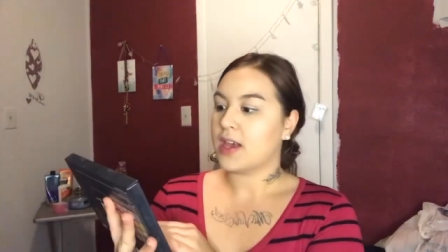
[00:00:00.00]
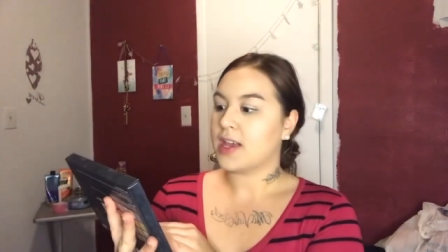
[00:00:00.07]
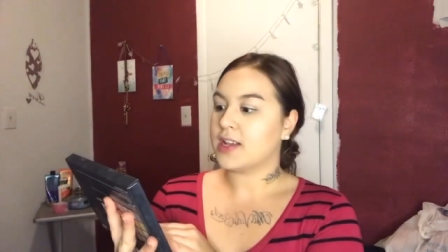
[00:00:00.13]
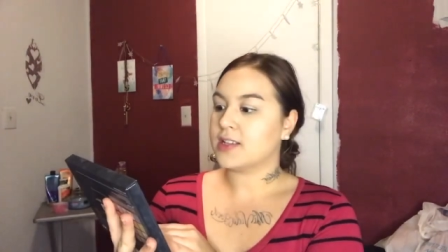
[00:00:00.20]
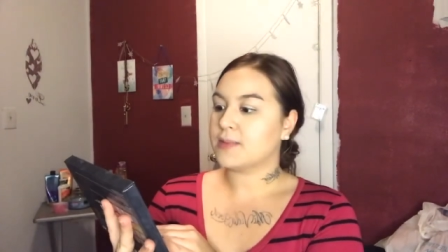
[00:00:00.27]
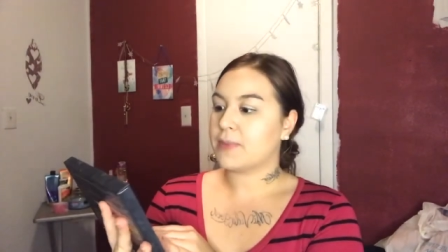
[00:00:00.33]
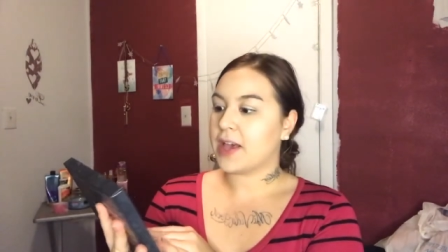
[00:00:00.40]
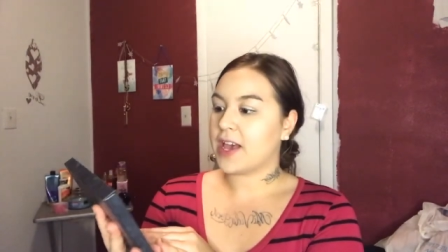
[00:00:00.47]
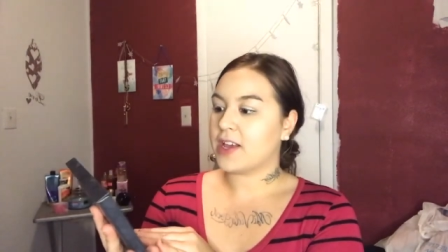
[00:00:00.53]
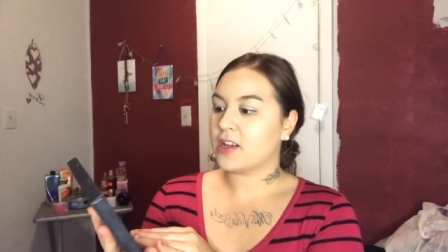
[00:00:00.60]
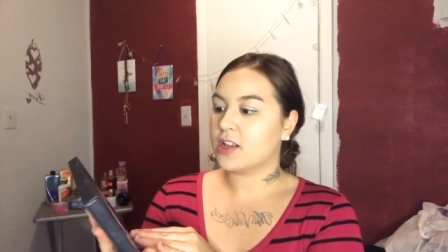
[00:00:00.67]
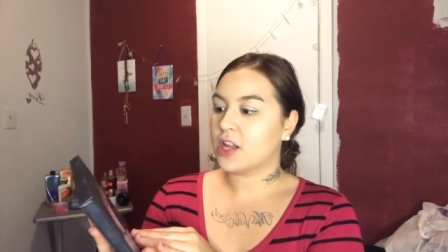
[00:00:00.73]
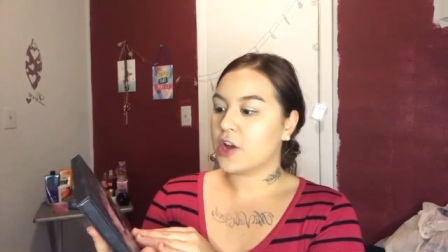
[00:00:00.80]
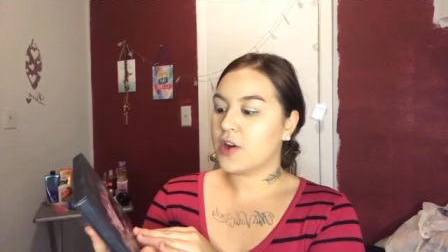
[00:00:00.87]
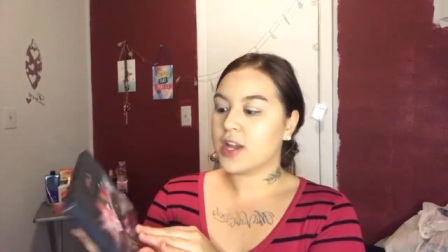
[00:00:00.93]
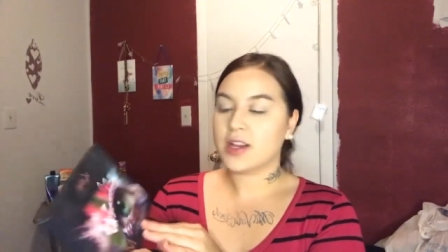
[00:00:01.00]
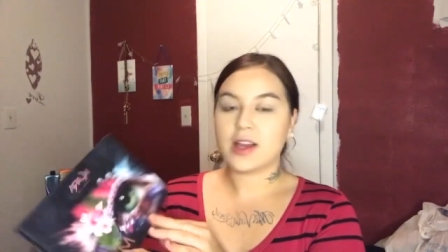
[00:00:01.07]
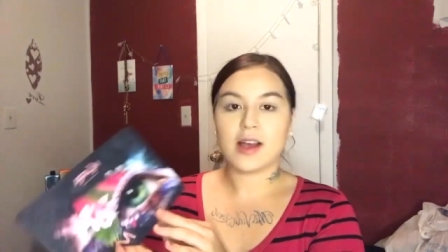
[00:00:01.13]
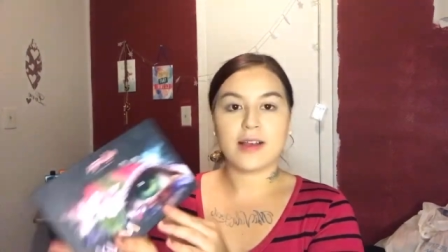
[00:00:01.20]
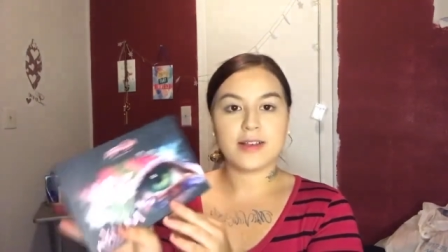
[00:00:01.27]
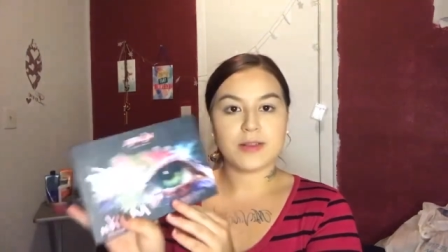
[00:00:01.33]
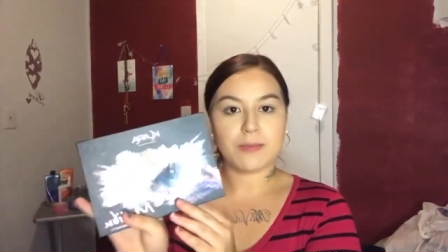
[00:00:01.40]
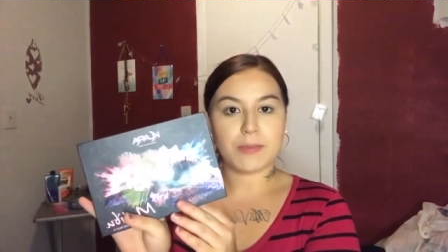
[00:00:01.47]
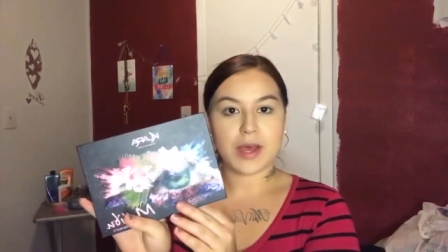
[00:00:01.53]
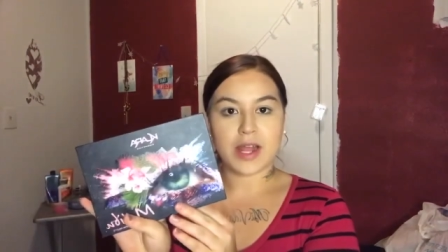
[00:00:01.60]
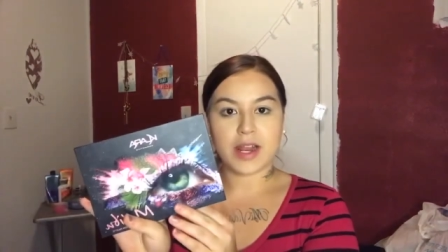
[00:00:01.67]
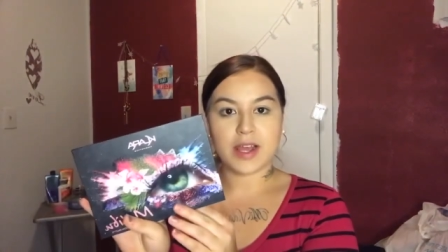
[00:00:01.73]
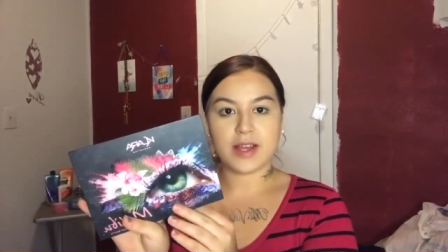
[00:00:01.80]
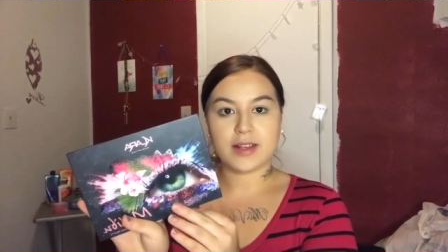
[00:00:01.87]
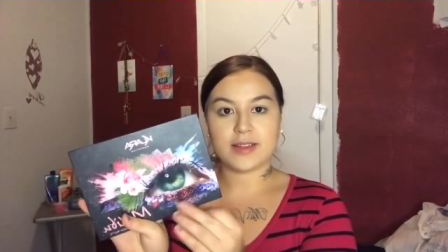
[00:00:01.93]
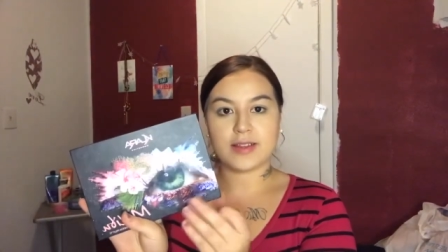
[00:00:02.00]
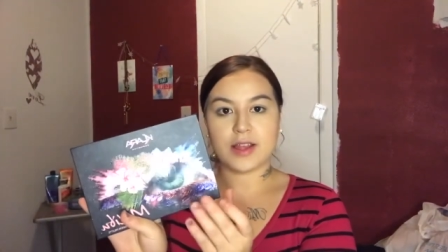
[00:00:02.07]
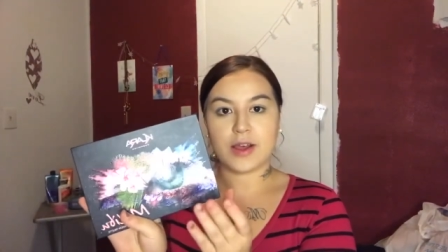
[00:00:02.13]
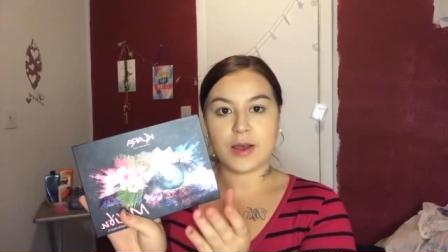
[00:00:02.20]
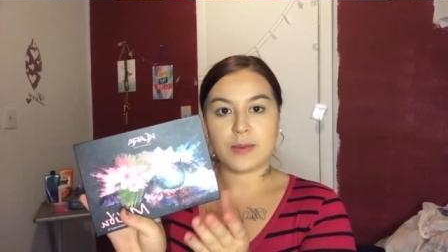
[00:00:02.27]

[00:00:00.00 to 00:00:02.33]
It is by Clara Cosmetics.